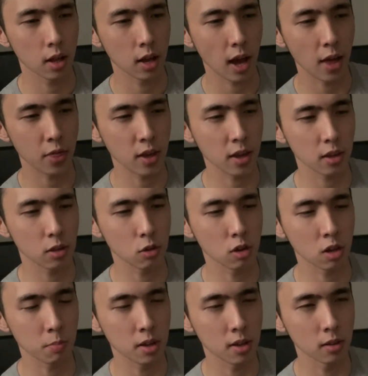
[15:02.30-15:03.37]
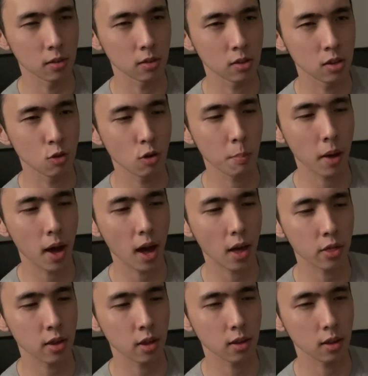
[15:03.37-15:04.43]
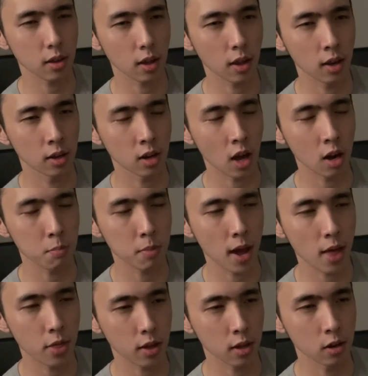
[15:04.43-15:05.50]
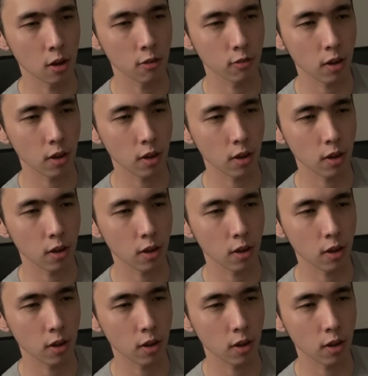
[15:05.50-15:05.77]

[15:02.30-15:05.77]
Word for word: I think you can be too empathic and not empathic enough.